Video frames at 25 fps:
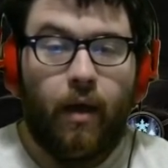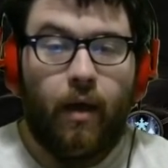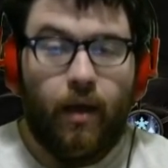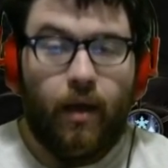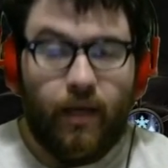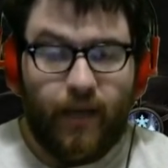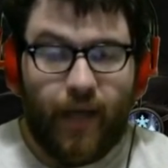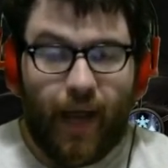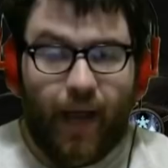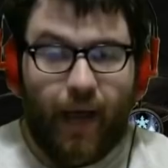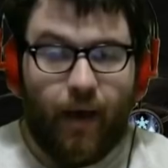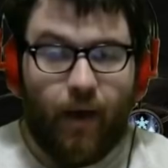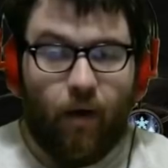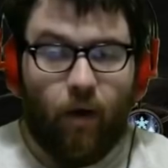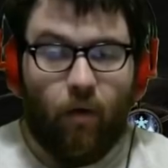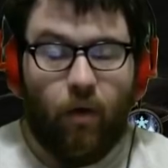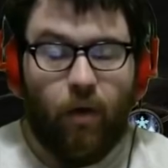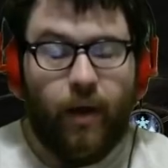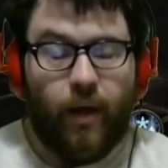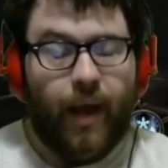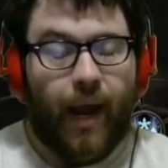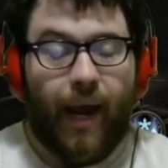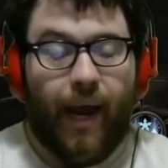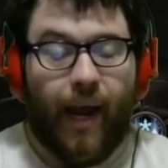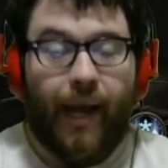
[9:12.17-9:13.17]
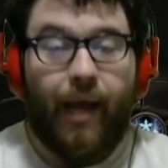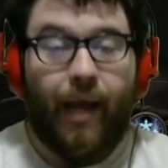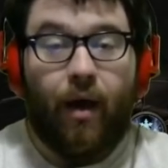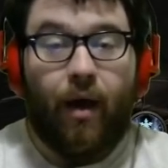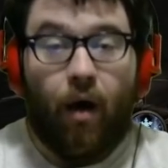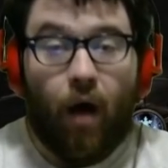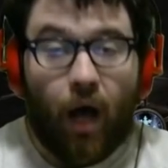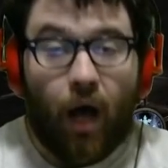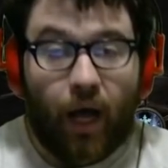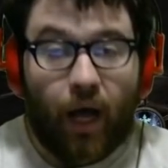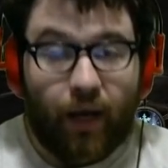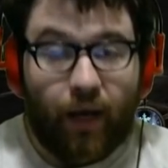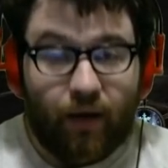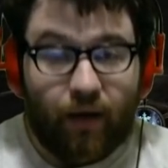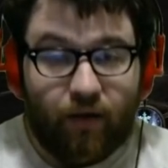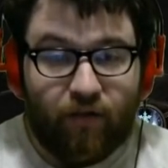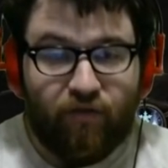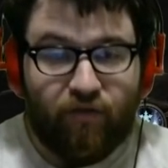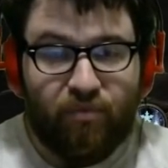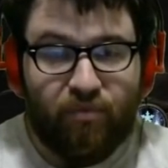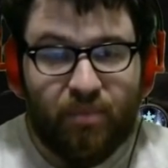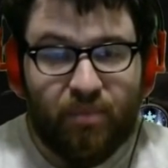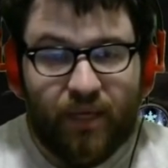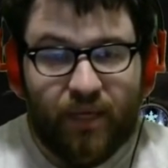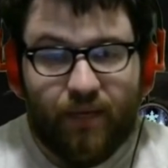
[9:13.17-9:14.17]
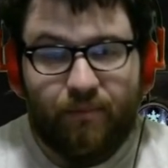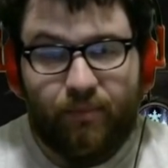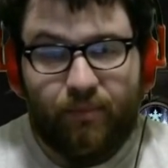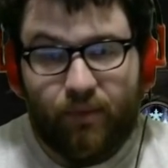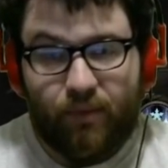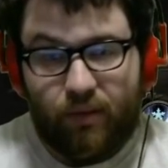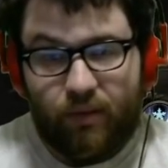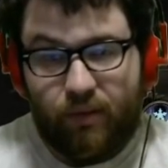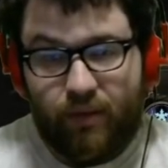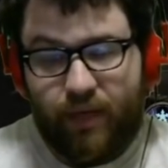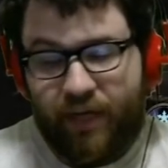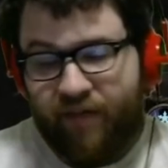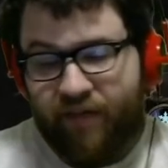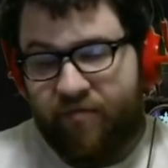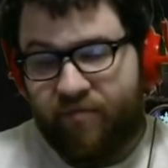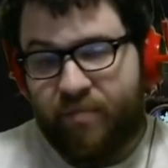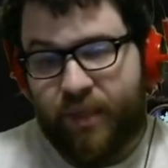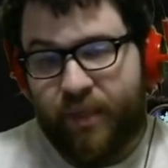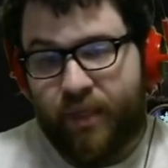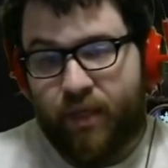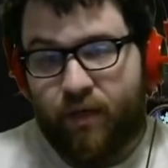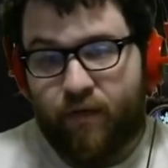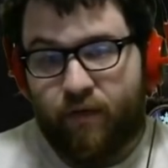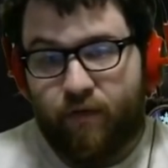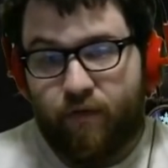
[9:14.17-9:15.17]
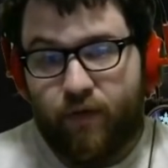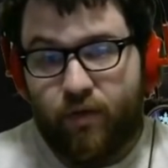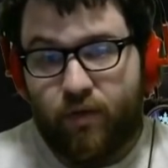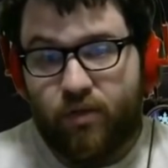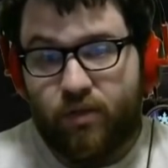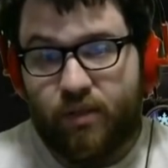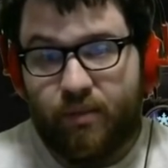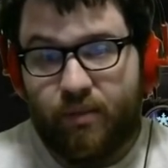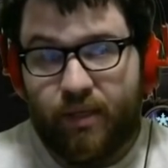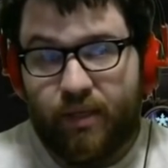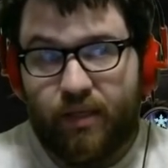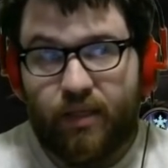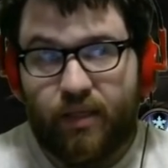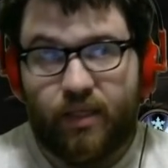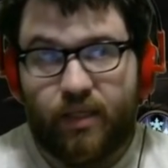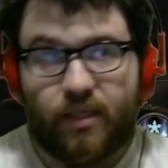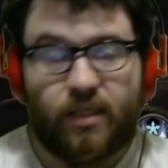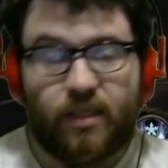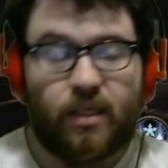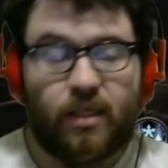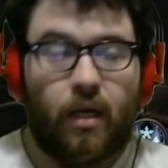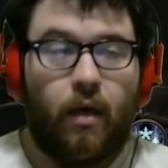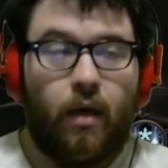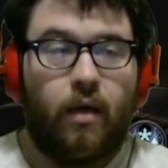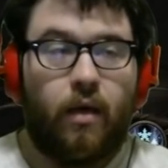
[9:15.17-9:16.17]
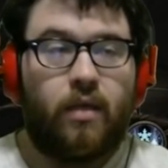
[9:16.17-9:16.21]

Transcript: Now, a lot of people have been confused about this.